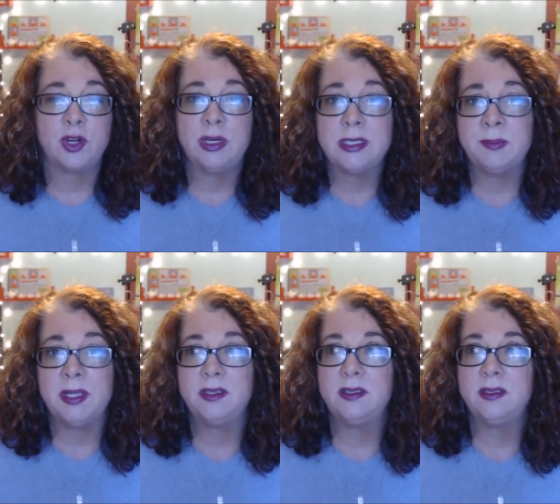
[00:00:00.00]
for
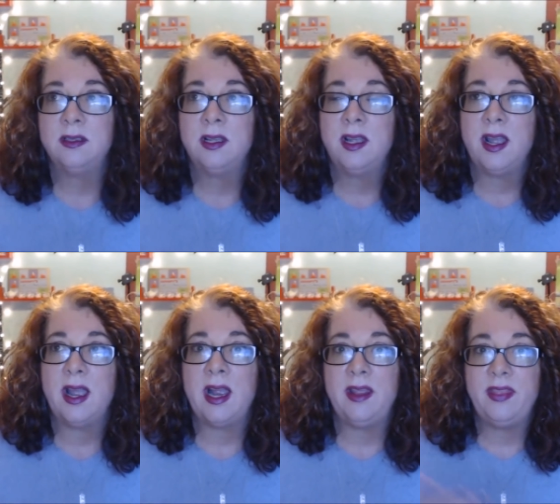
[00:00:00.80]
Christmas
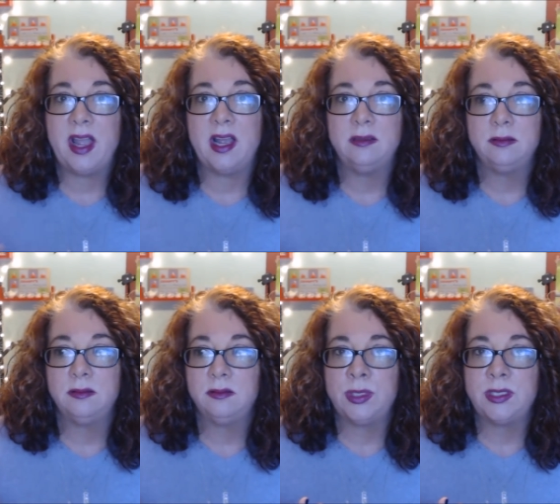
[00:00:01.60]
and that
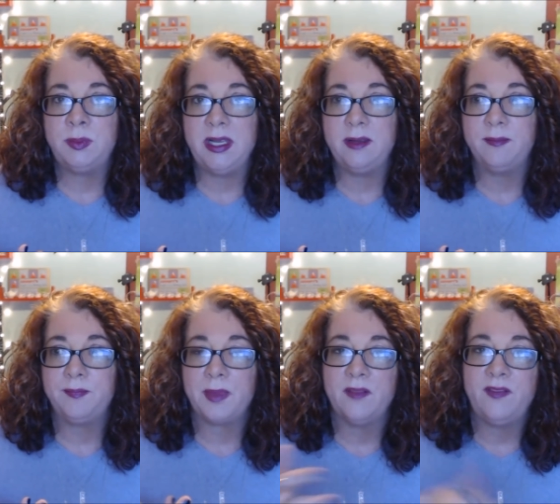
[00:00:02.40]
TWSBI
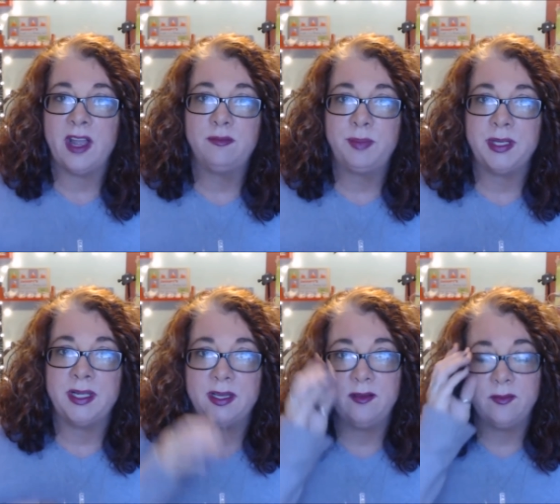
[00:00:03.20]
fountain
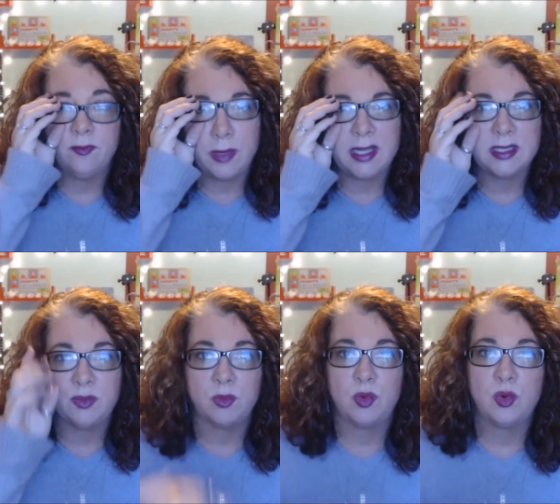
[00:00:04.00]
pen as
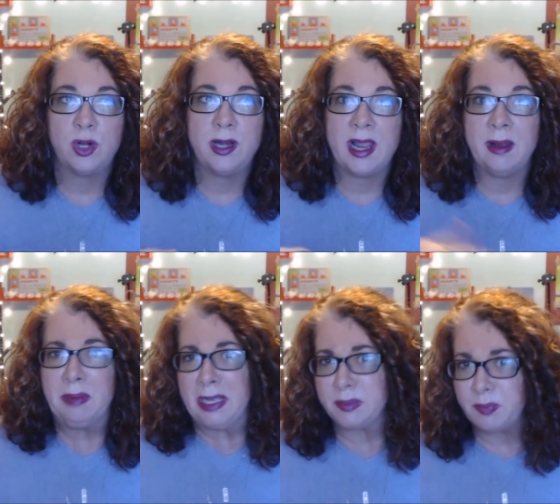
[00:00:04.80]
a reward
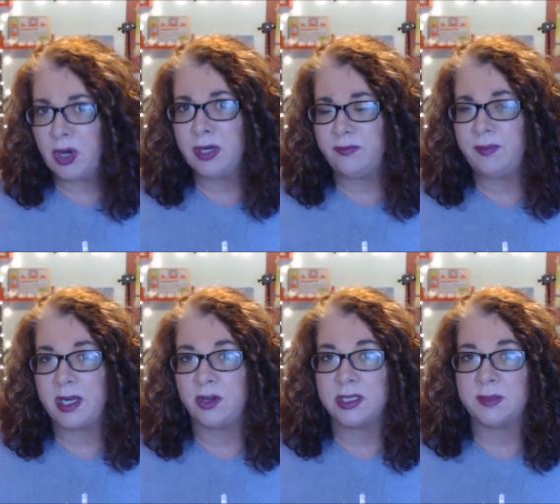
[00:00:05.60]
and as part of
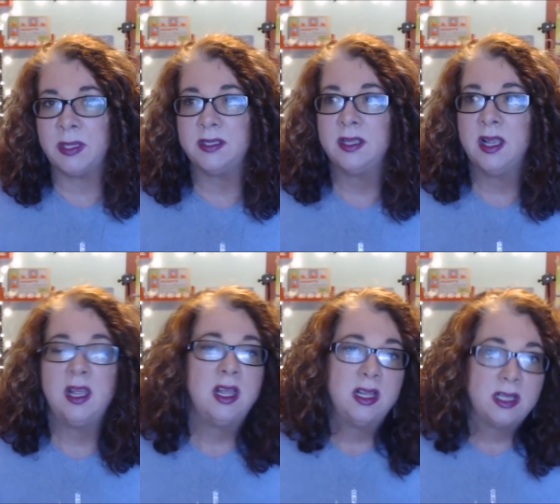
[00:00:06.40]
my Christmas
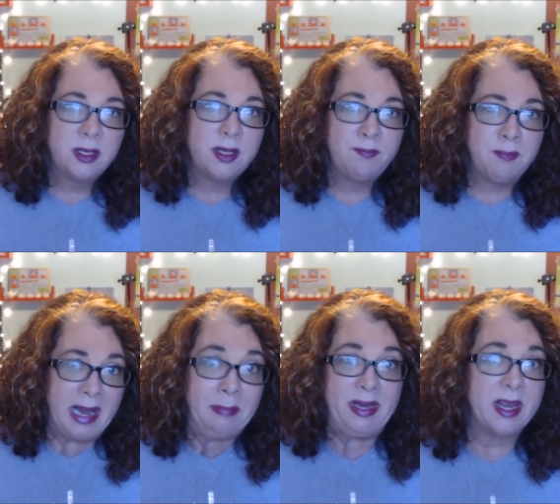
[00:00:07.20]
could
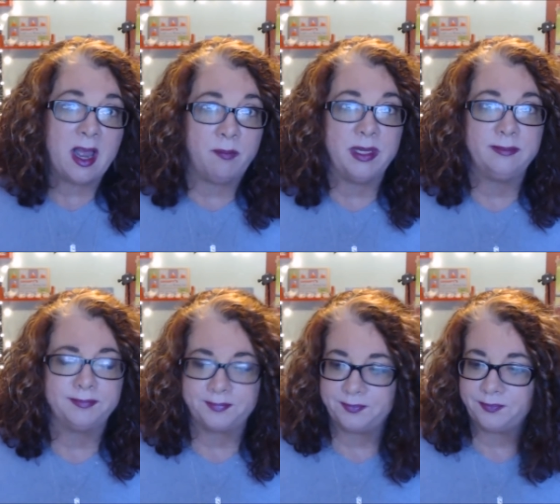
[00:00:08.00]
maybe happen.